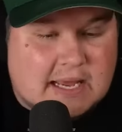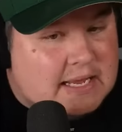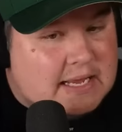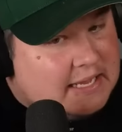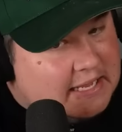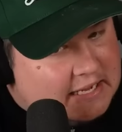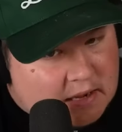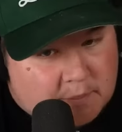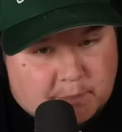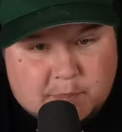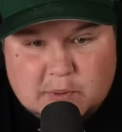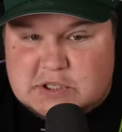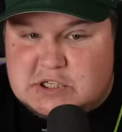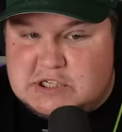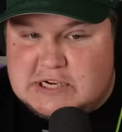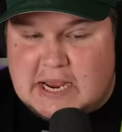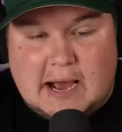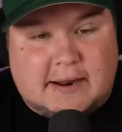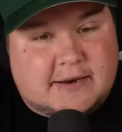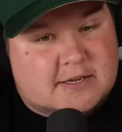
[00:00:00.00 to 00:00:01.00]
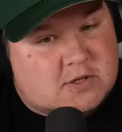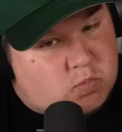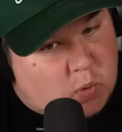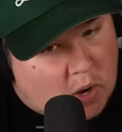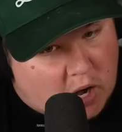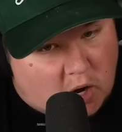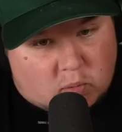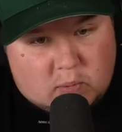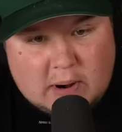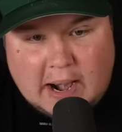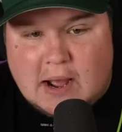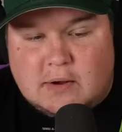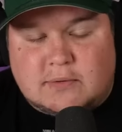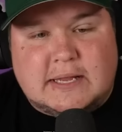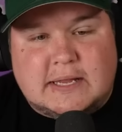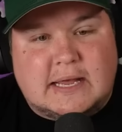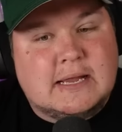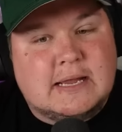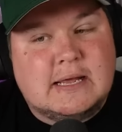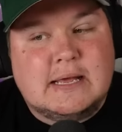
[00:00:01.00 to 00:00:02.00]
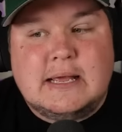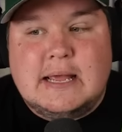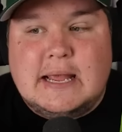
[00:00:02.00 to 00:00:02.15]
He can put you out. He's well rounded. Yeah.